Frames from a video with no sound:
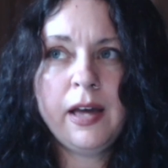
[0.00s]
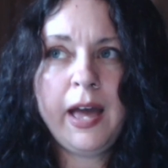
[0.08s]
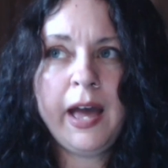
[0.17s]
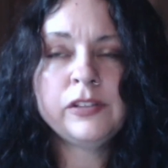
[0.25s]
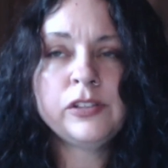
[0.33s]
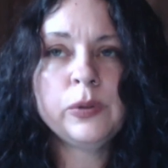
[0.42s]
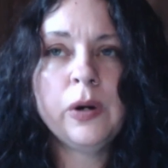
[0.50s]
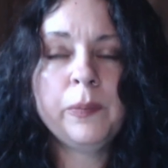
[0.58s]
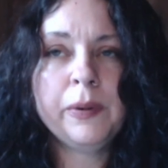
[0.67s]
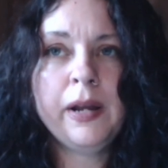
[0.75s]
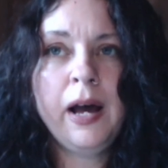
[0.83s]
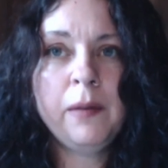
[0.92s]
as you
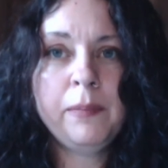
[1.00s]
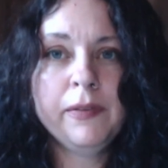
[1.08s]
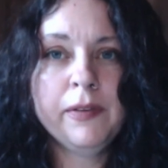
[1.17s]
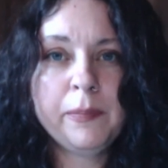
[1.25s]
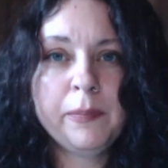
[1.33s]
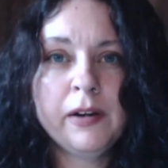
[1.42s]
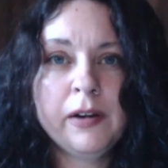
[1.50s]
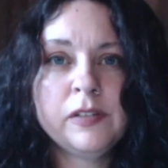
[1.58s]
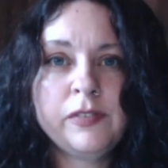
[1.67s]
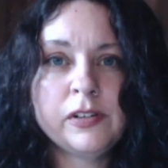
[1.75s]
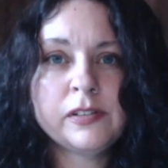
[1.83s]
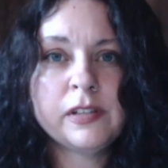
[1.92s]
open up other parts
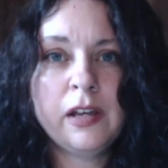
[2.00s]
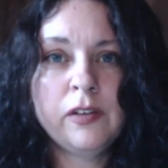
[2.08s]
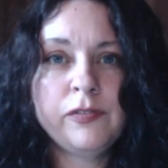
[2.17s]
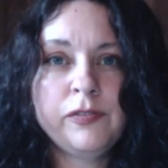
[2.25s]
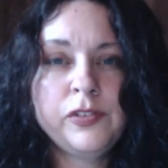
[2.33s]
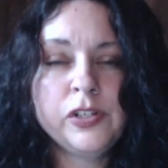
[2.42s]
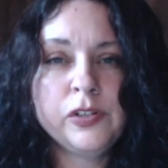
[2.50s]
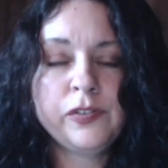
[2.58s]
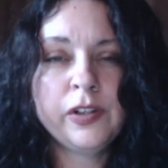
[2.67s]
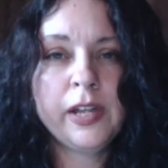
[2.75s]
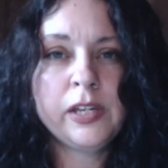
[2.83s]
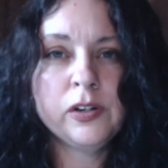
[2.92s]
of yourself, do you
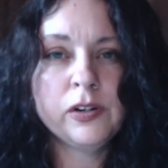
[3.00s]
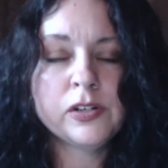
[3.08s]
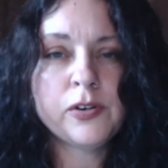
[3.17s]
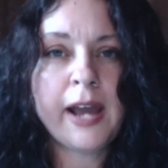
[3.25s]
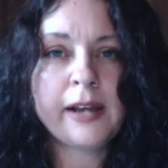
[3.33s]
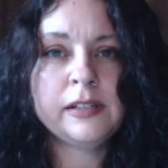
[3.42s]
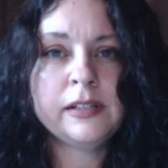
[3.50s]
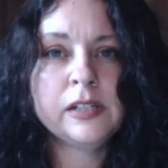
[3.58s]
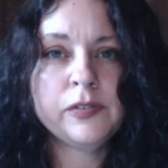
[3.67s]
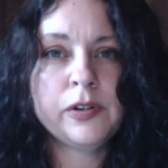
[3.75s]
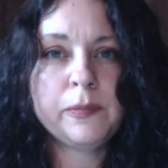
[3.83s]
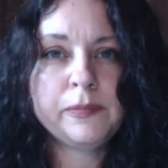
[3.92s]
feel like you're attracting
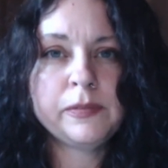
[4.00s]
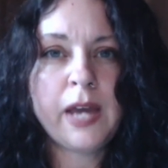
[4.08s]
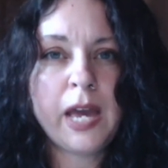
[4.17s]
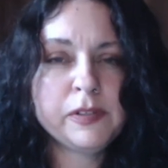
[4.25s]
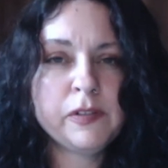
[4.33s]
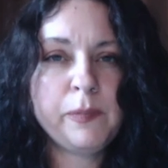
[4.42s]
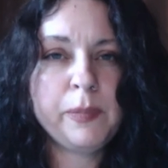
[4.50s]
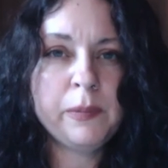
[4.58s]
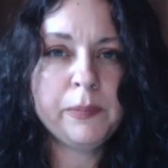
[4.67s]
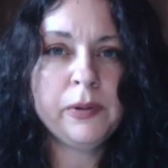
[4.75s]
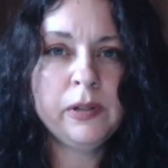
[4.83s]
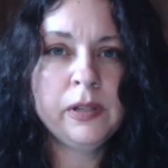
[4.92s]
different types of
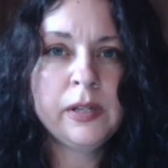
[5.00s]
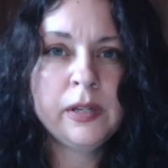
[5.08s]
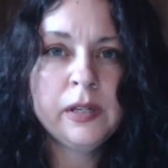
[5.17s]
people